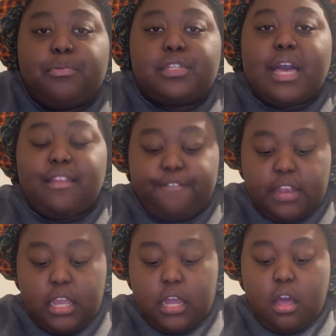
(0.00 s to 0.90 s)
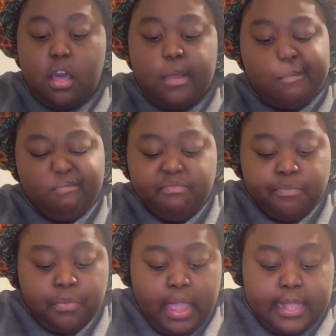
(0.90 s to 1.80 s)
cider vinegar
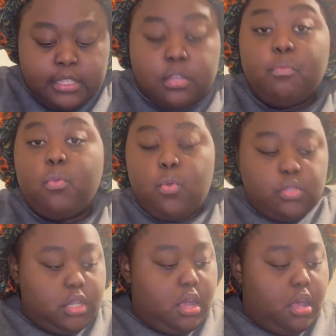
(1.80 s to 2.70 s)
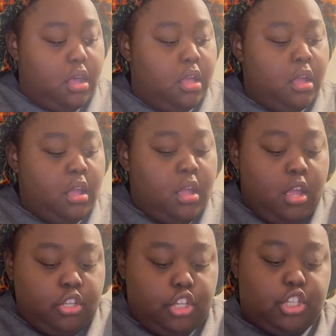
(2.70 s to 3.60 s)
and some water,
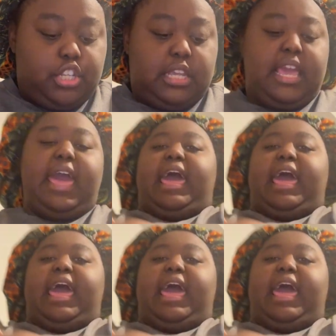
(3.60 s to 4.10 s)
just to get